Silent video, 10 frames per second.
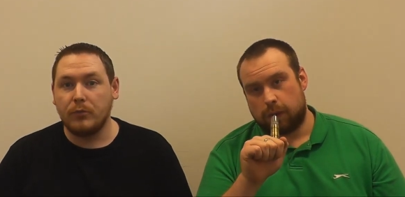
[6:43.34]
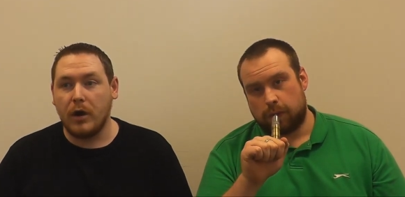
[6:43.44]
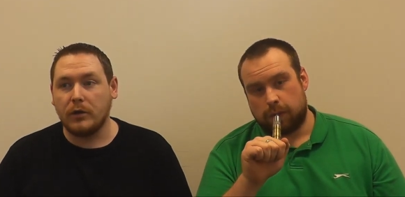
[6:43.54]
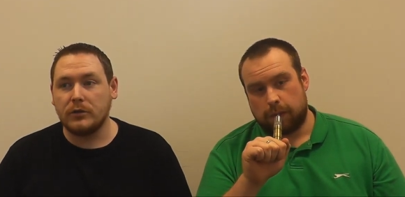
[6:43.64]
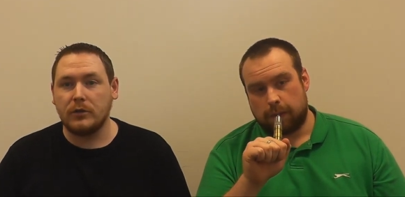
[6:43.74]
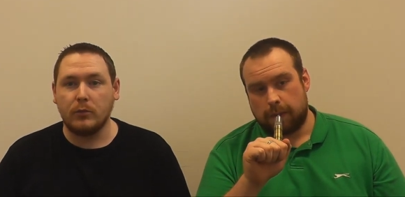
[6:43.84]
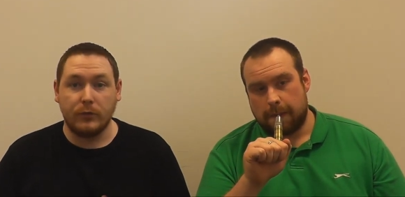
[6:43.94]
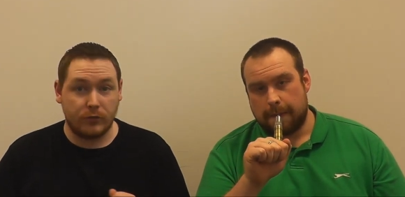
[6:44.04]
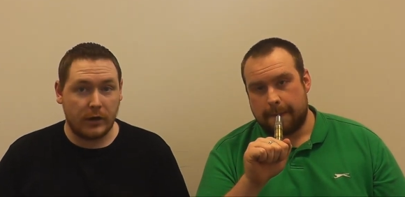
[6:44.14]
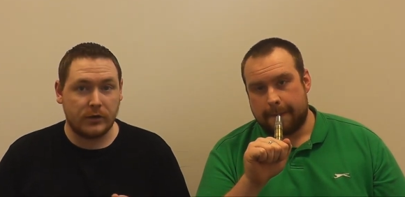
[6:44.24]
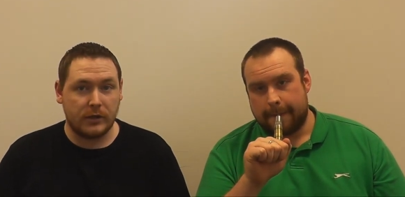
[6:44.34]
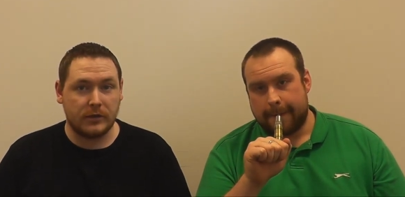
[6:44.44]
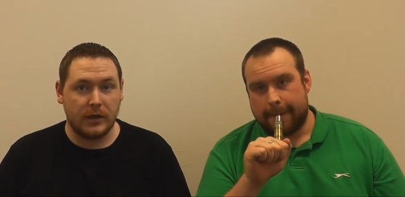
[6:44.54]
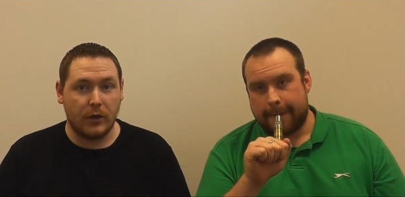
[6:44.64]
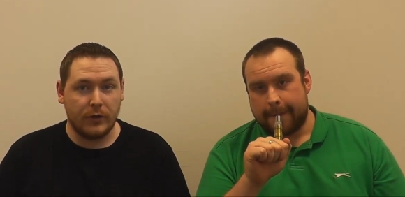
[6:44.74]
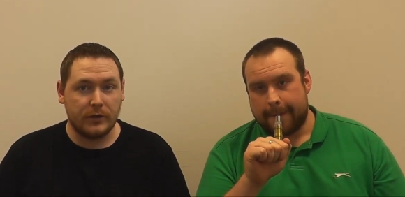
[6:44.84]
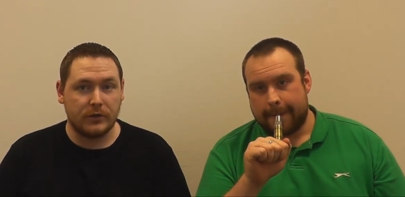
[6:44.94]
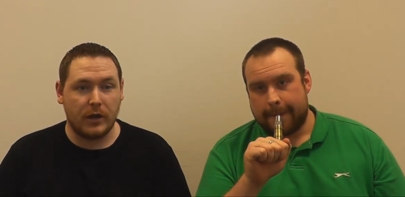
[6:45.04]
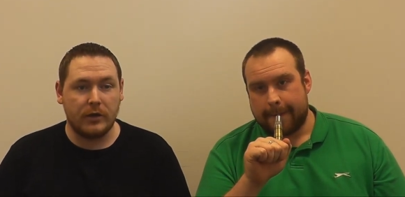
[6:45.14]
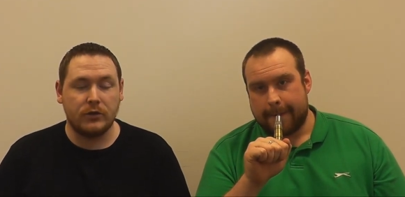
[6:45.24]
Speaker 1: brass. We scratch tested it on the
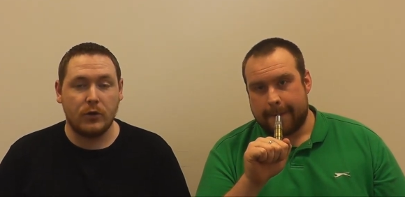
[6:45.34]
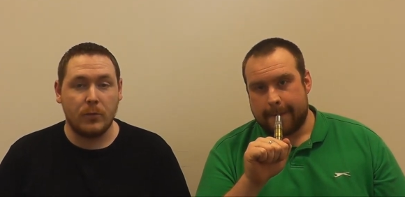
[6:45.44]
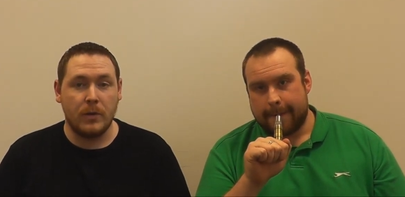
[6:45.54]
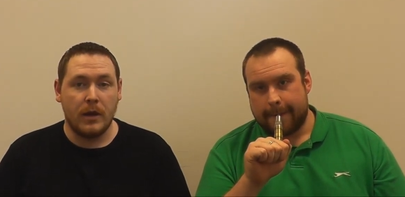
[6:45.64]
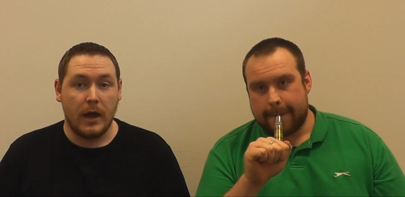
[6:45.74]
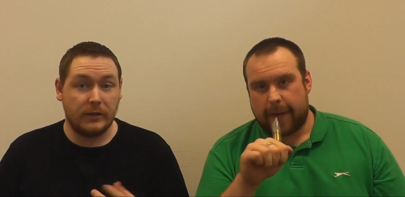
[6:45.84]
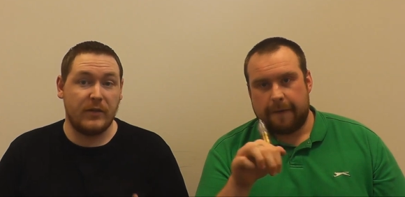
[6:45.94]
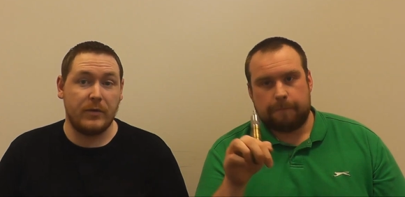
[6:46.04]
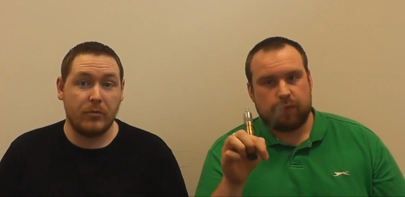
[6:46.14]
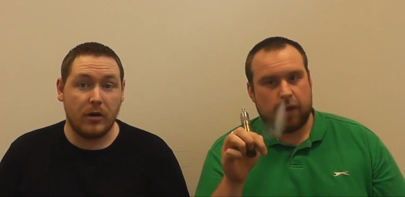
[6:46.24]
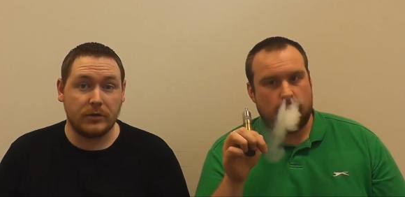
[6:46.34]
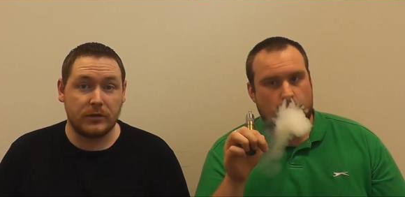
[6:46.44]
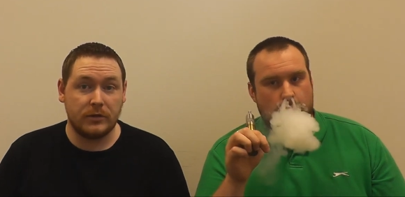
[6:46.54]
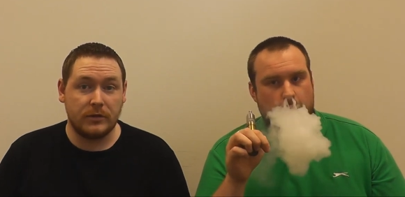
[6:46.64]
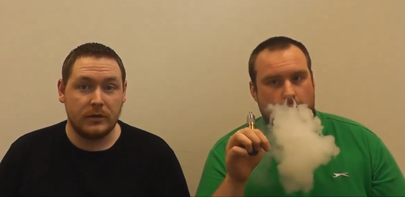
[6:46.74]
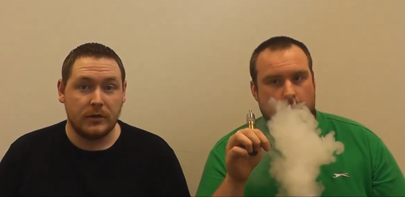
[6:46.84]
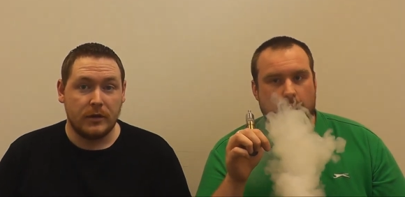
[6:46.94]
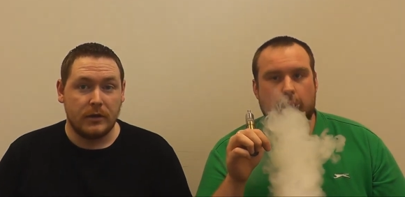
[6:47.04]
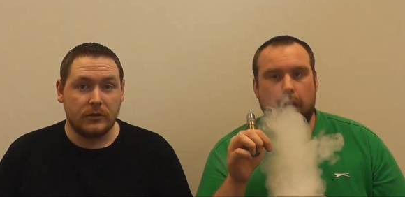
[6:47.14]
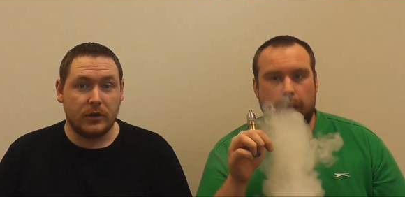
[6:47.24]
inside of the tube. It's definitely brass.
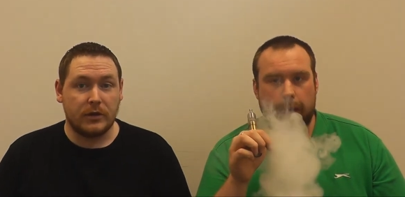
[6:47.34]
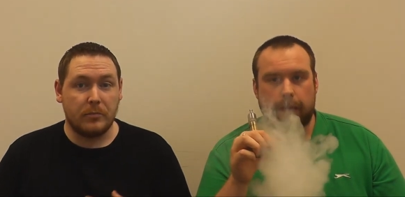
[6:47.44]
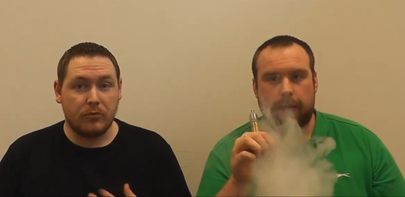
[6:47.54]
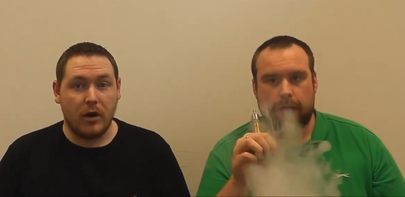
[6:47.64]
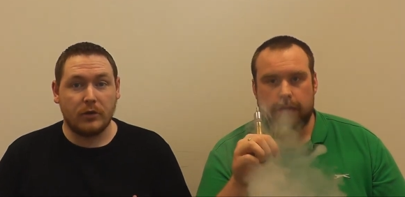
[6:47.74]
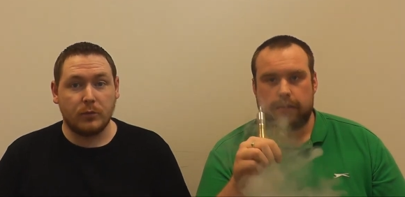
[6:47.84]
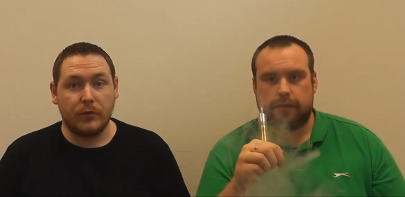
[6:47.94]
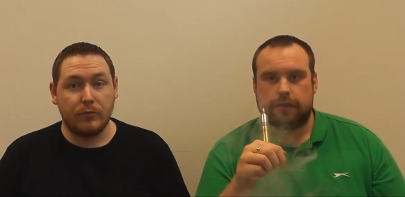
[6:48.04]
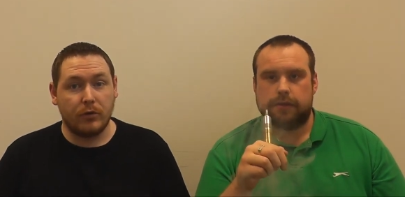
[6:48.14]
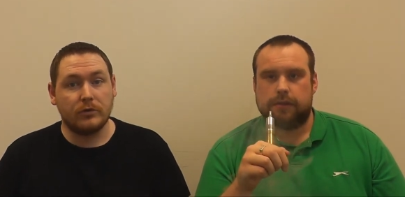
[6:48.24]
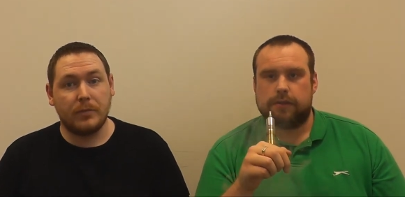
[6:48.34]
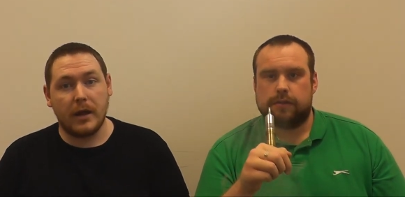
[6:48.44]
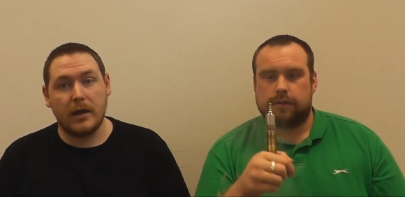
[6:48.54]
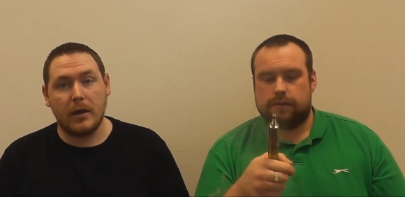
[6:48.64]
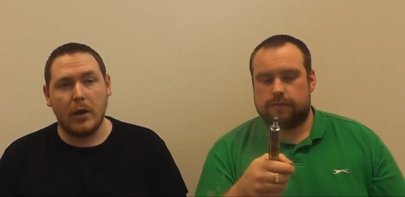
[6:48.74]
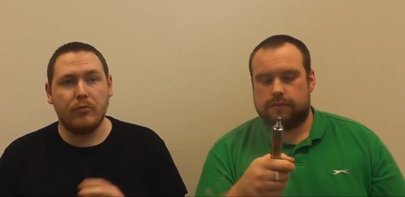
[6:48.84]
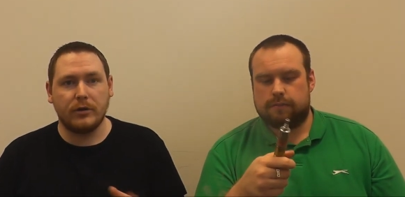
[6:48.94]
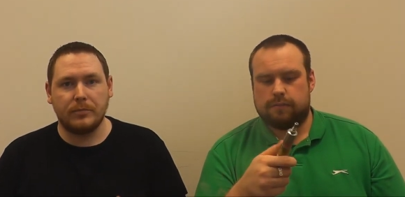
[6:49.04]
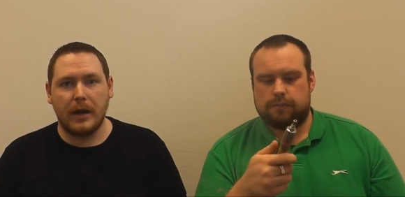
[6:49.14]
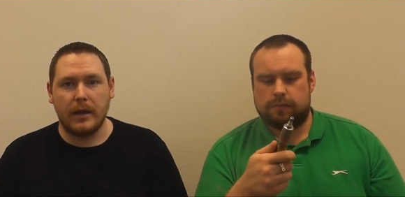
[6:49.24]
So I say brass with bronze plate, uh,
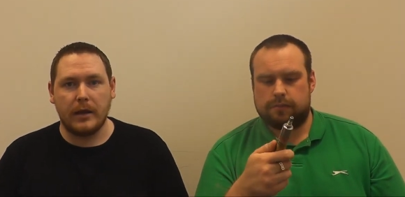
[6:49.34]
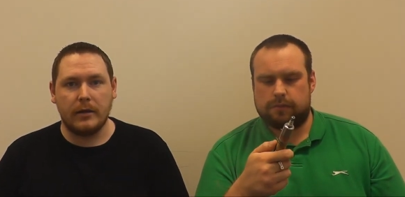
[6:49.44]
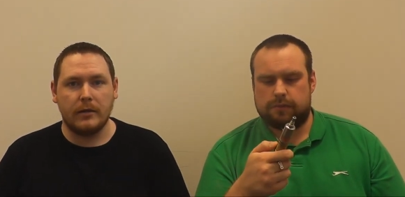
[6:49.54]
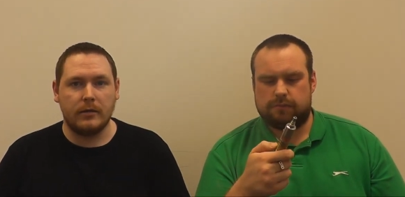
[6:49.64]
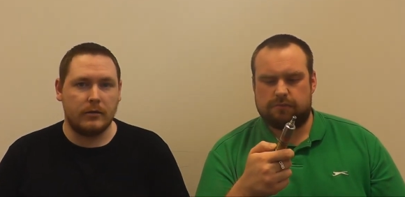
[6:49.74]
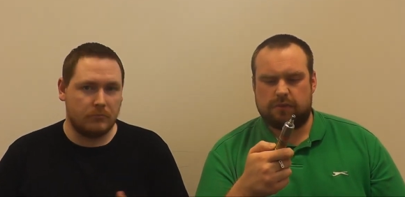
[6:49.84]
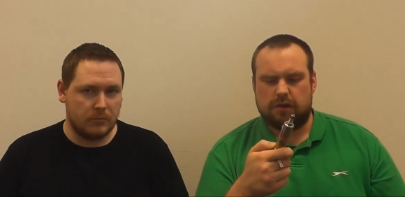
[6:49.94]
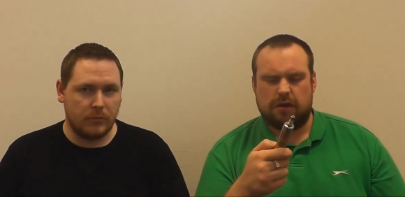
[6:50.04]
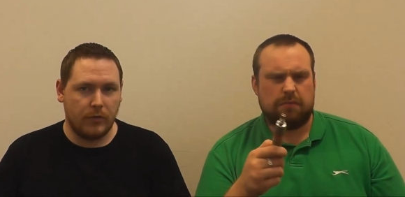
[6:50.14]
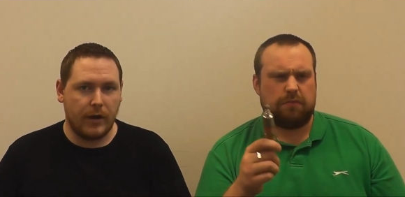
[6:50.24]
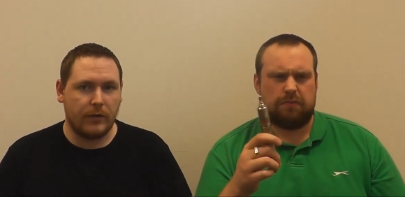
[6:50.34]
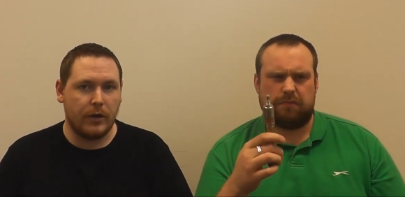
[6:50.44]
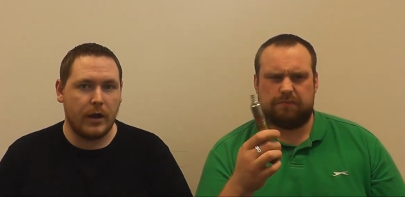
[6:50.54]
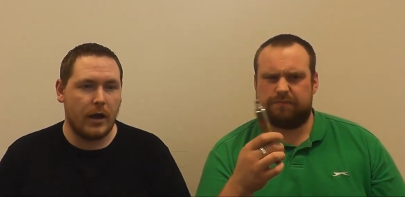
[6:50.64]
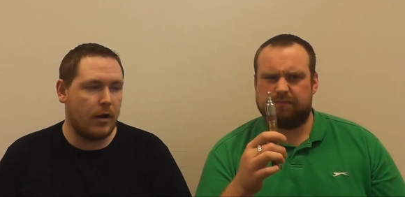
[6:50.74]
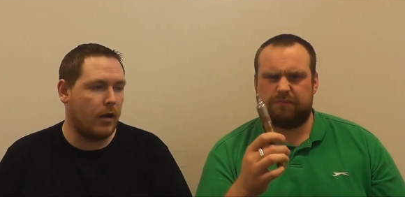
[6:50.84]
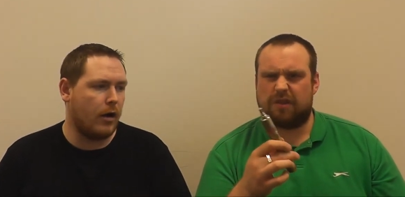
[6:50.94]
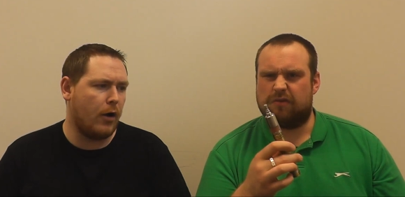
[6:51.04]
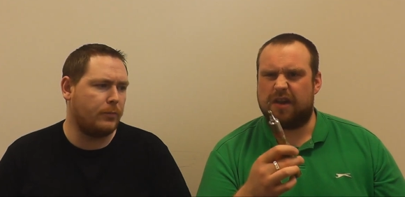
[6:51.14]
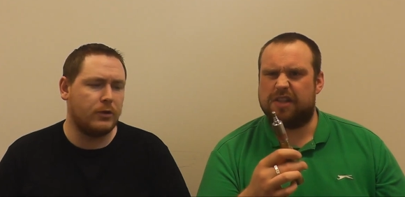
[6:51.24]
brush plated around the
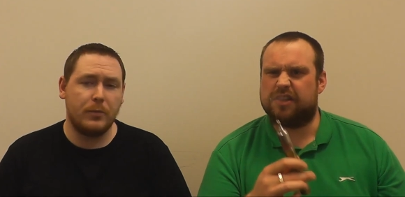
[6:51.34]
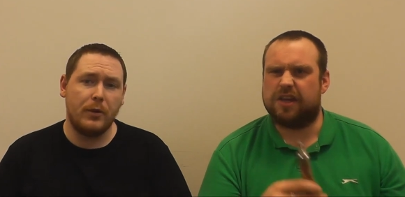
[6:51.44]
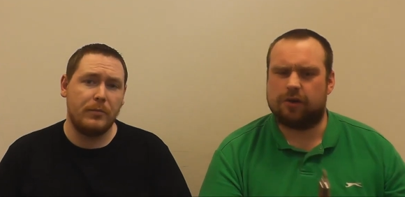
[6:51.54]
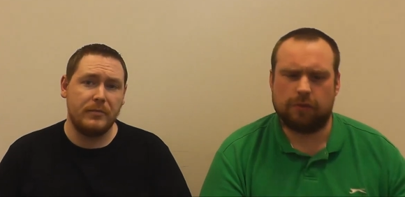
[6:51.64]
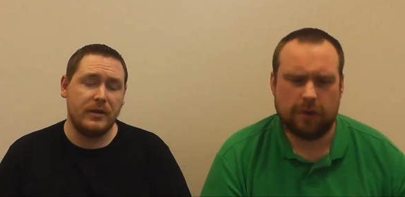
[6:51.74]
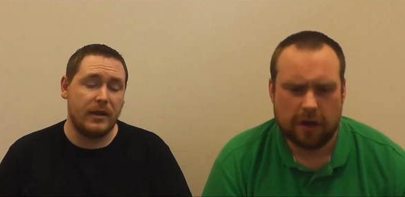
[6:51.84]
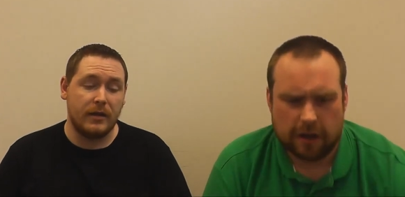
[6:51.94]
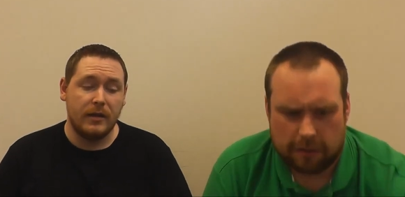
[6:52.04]
around the dingle. Yeah.